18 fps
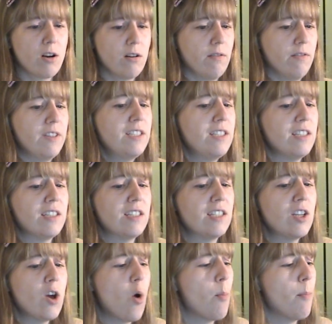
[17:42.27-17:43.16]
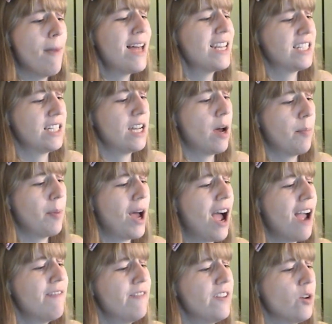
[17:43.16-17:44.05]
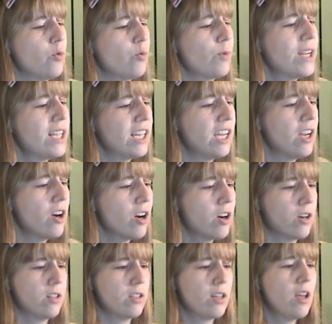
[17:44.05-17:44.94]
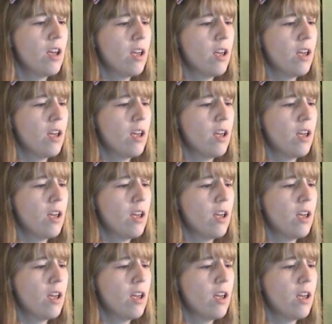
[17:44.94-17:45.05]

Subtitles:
This is so messed up. I feel really hurt.